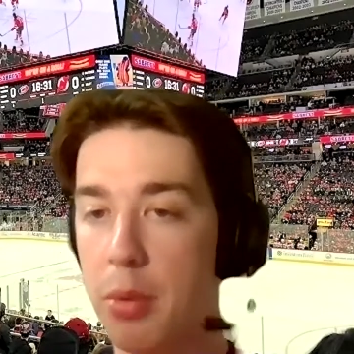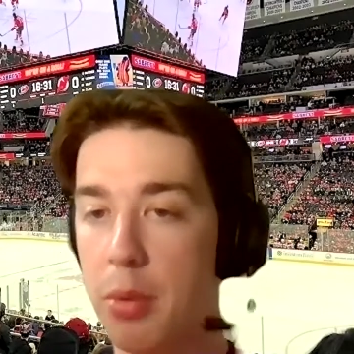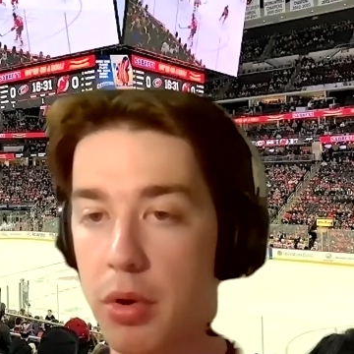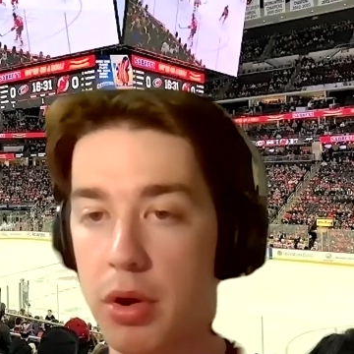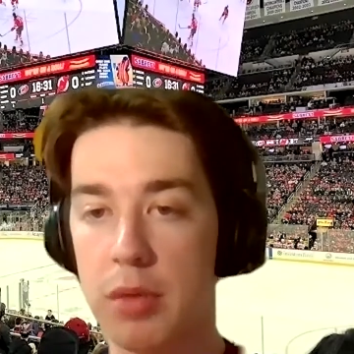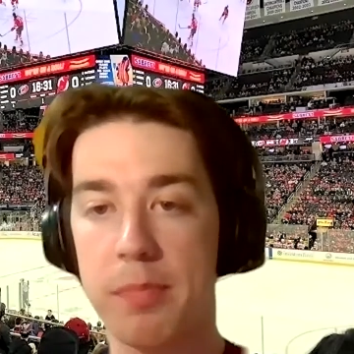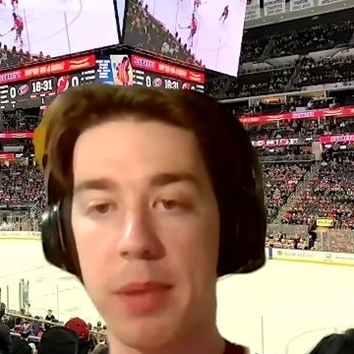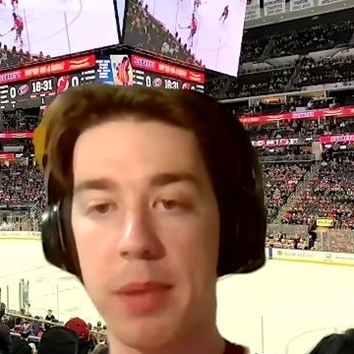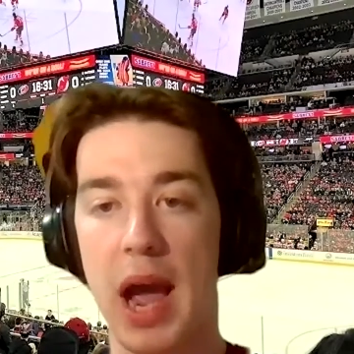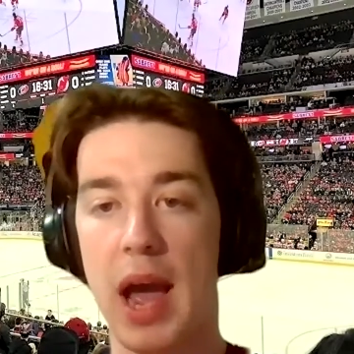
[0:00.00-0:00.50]

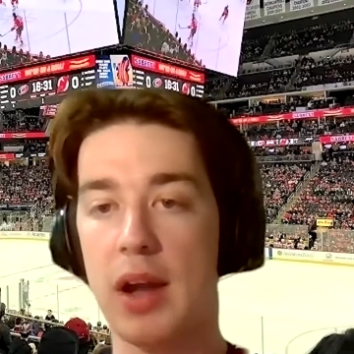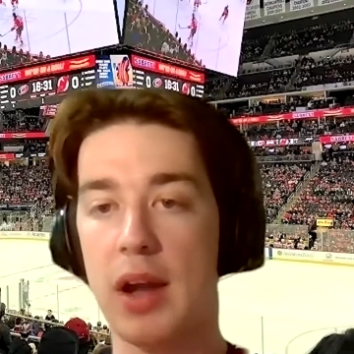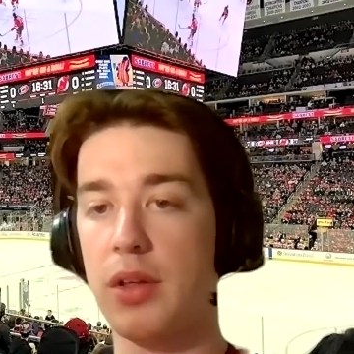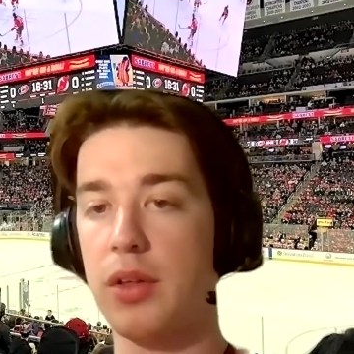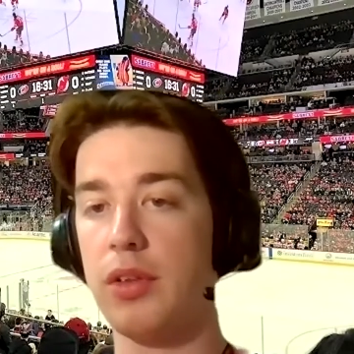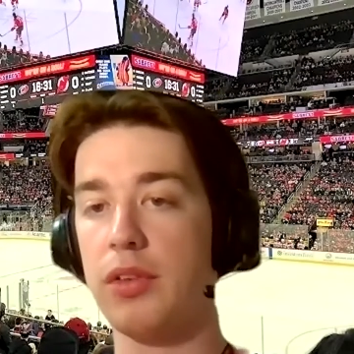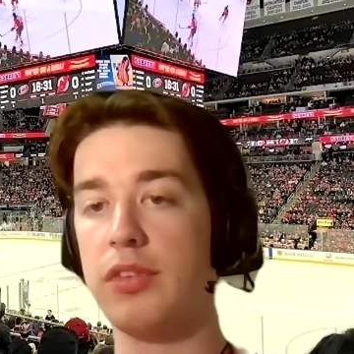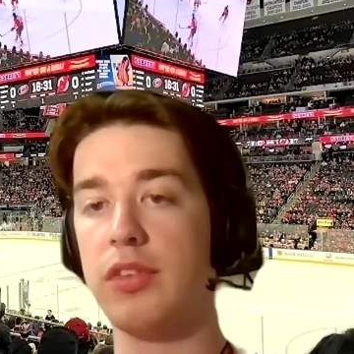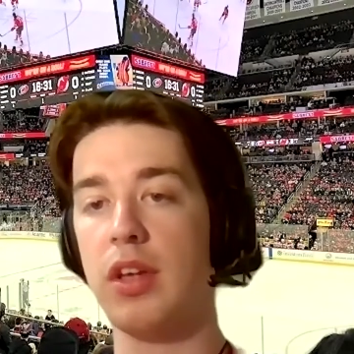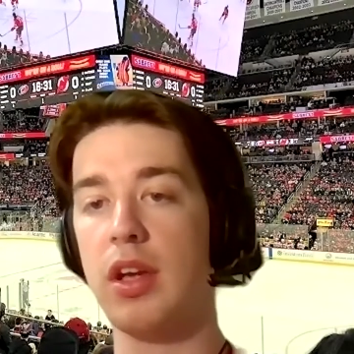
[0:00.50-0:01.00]
board
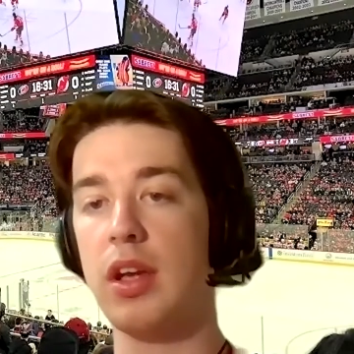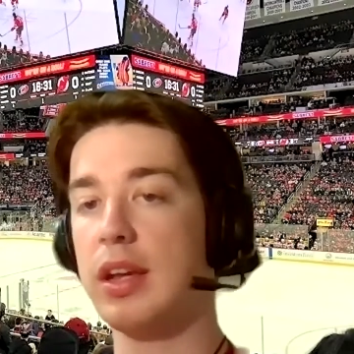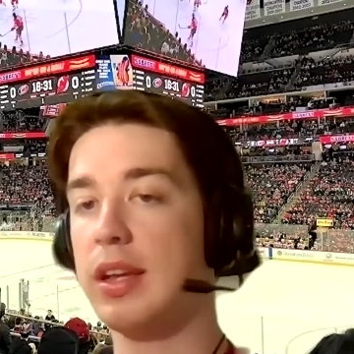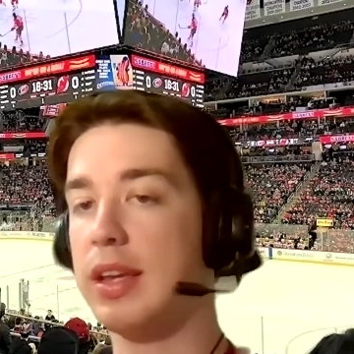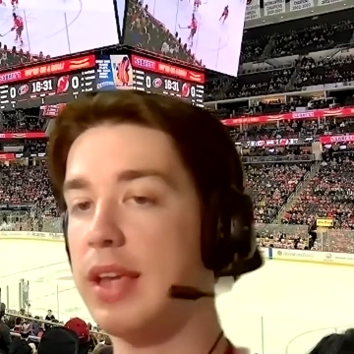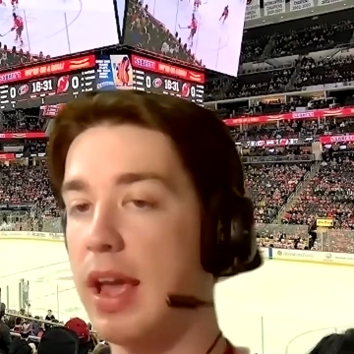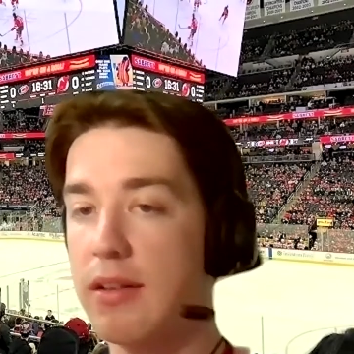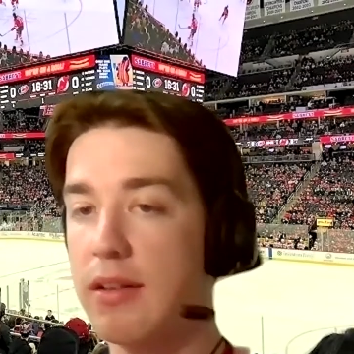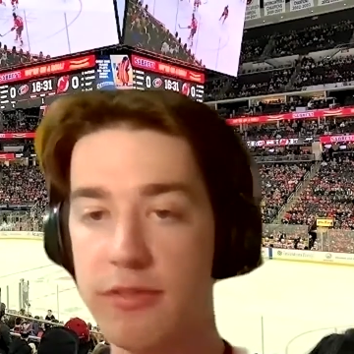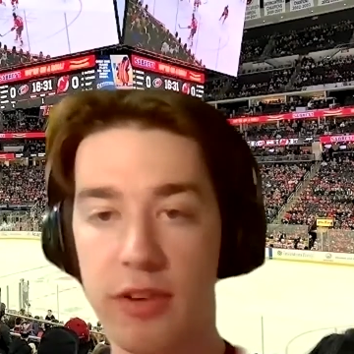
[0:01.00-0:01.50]
battles,
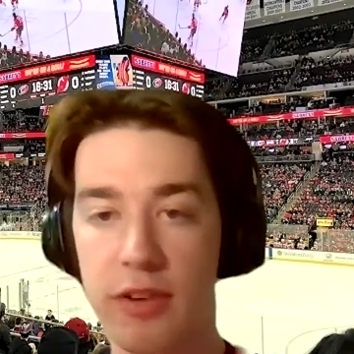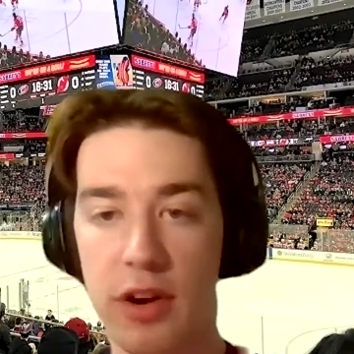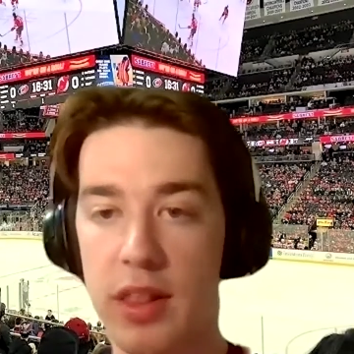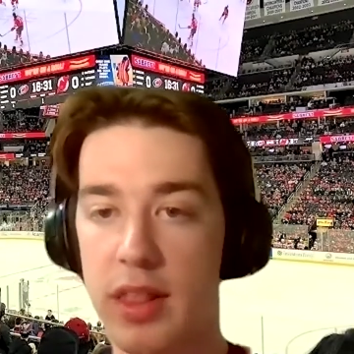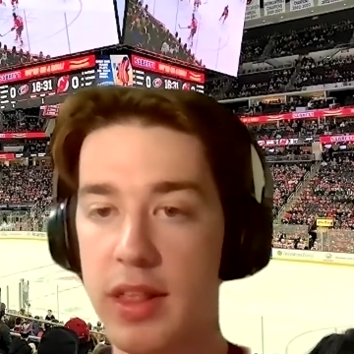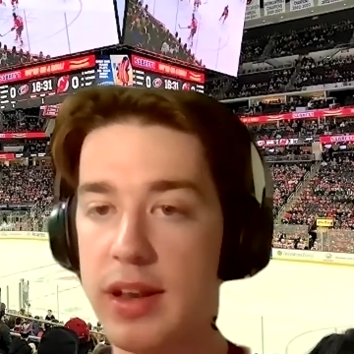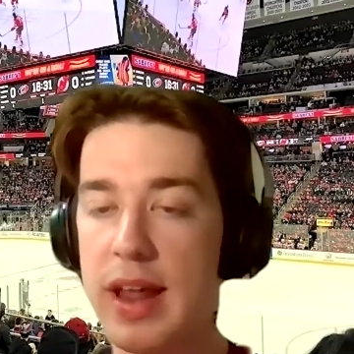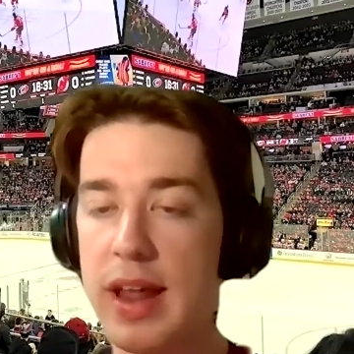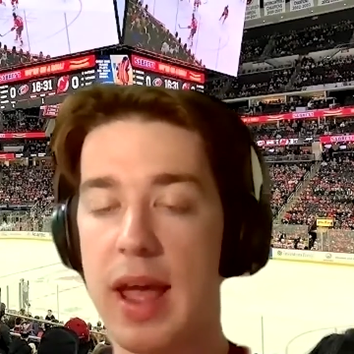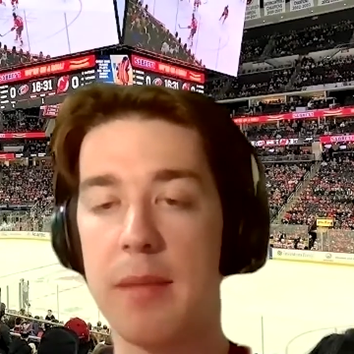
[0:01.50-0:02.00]
get in front
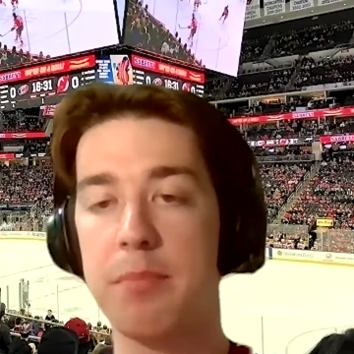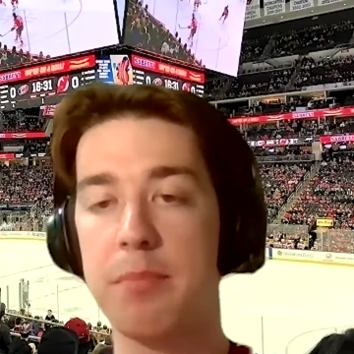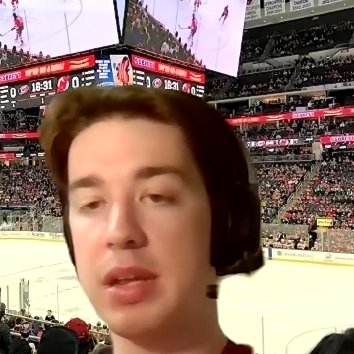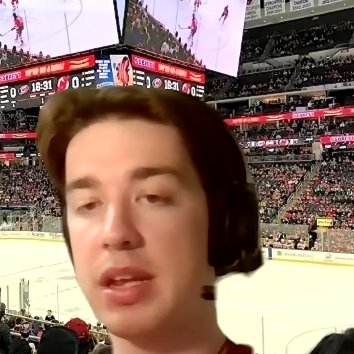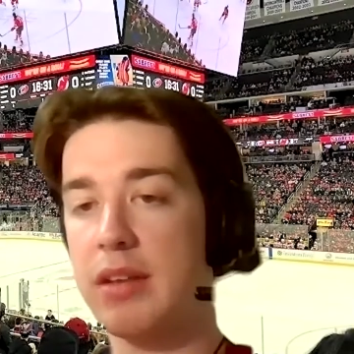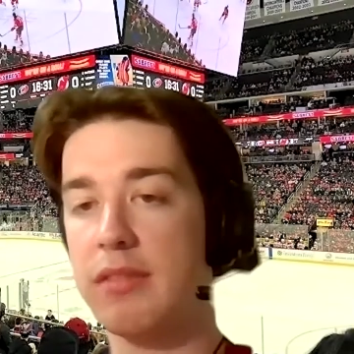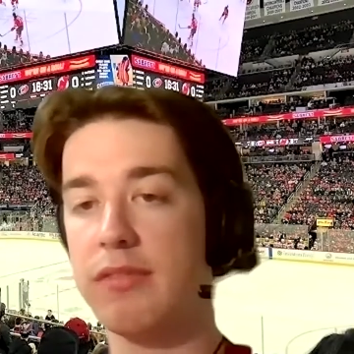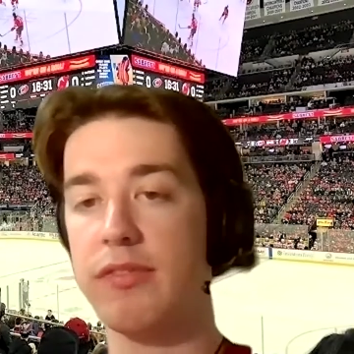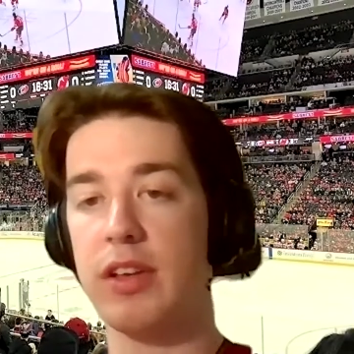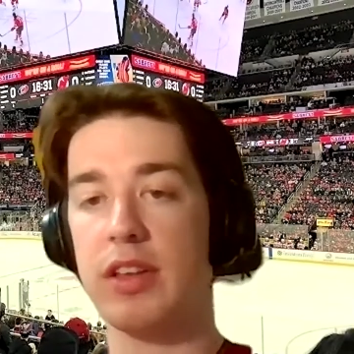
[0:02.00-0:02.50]
of the net,
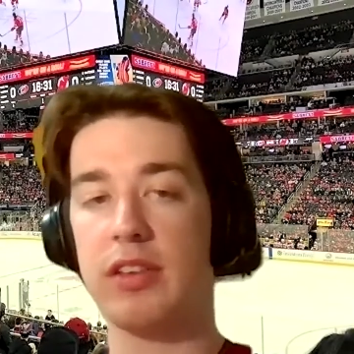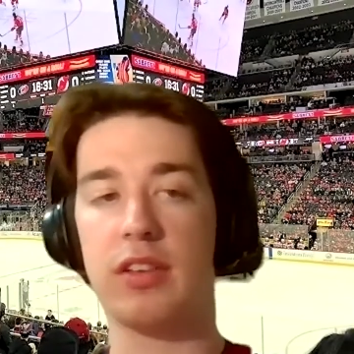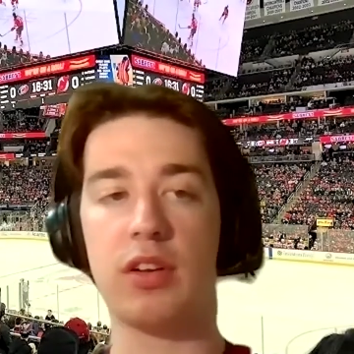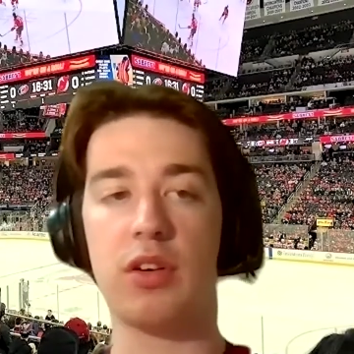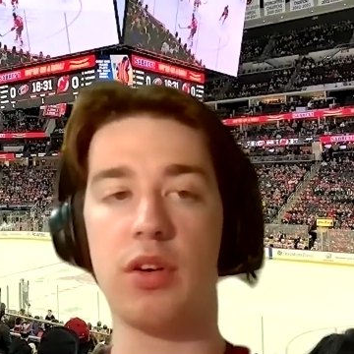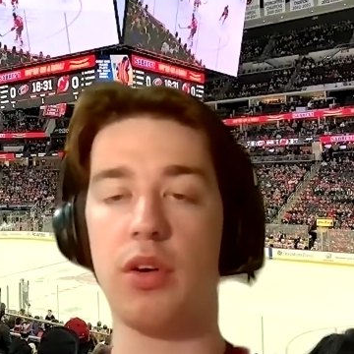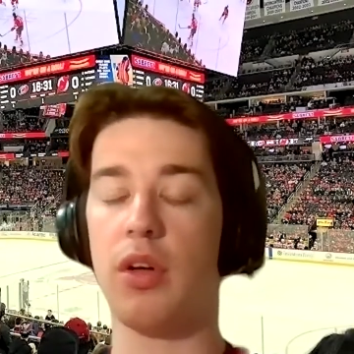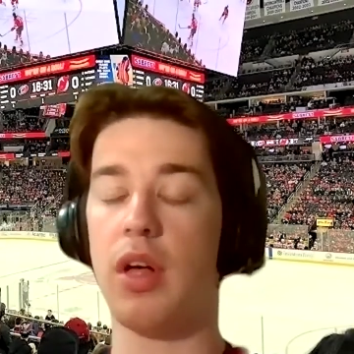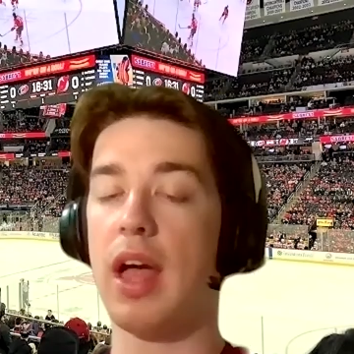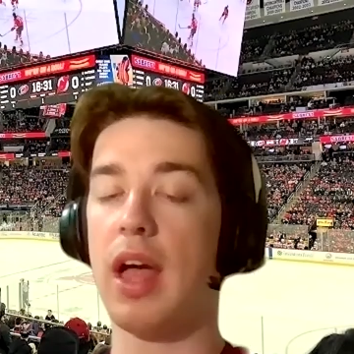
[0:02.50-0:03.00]
being
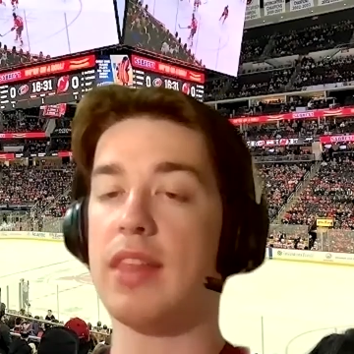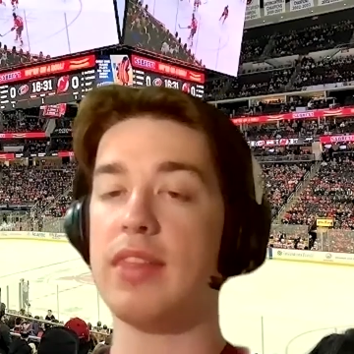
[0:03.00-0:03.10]
physical,